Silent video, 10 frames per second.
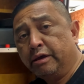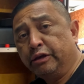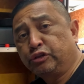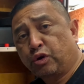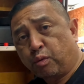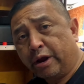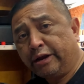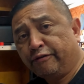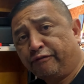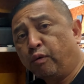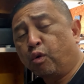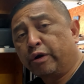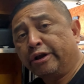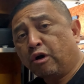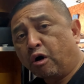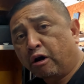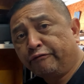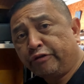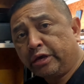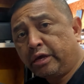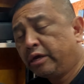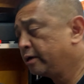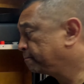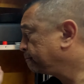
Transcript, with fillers: is great for an RV,